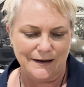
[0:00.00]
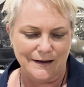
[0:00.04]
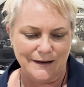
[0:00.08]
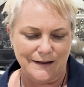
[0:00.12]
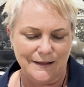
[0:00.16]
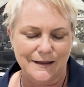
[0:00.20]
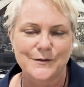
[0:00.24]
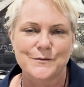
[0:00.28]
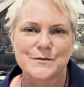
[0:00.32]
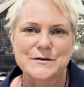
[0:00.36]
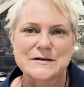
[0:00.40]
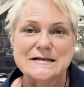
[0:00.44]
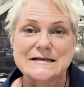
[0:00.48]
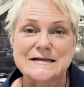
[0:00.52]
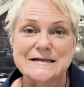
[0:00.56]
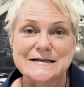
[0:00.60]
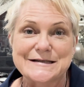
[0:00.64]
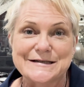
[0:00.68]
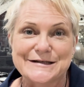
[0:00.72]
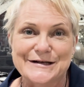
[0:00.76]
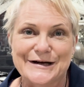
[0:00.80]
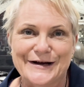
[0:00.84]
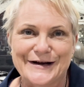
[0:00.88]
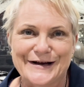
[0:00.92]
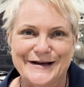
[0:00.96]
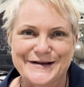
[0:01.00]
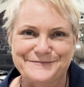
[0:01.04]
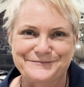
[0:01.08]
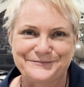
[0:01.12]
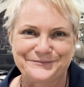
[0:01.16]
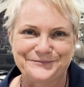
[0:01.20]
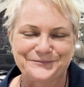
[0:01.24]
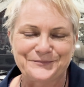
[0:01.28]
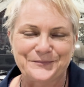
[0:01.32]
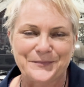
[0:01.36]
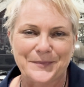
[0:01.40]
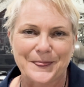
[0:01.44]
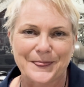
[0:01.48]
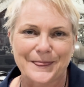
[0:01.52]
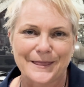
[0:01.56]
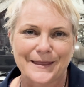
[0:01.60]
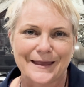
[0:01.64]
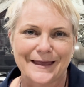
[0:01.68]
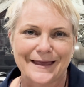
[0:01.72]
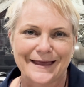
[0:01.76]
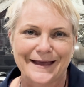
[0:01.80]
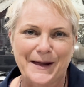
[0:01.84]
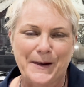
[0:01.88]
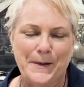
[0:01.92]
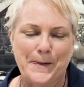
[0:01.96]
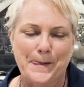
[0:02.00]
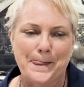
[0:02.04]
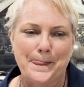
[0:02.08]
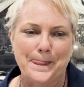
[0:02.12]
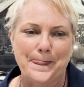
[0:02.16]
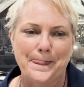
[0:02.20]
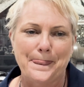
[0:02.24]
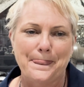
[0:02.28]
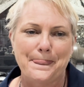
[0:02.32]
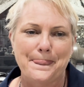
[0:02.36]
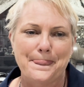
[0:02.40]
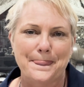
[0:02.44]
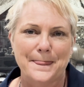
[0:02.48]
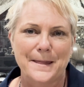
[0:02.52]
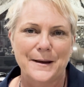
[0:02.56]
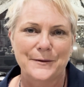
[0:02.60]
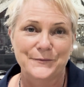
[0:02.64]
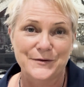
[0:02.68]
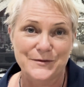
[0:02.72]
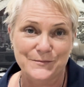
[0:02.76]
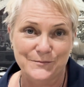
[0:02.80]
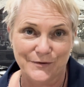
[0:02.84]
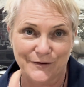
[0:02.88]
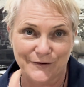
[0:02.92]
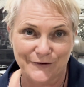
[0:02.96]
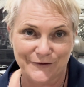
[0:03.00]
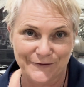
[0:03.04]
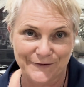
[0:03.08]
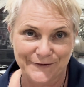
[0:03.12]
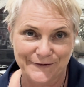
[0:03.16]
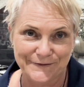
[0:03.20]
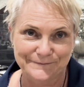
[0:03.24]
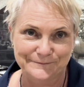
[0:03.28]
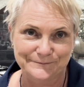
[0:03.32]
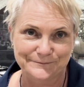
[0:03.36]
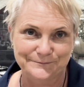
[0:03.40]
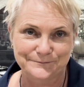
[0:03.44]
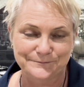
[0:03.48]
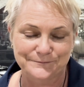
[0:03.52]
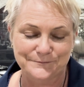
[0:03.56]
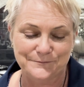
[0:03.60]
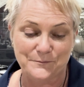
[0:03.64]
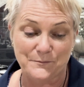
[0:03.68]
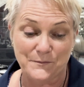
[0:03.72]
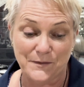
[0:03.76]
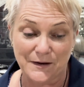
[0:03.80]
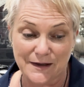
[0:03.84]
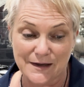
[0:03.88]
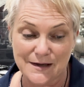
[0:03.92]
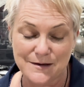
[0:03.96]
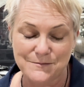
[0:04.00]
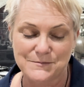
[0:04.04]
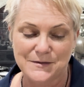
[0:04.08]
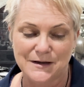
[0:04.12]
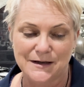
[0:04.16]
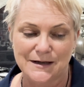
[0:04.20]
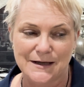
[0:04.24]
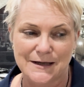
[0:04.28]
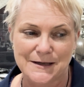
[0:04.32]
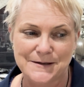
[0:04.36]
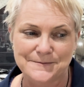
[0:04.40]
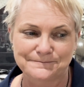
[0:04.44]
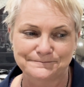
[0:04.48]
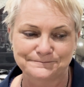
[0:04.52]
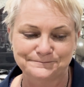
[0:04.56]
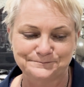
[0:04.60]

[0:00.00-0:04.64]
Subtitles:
There was this time that we borrowed Mickey and Minnie,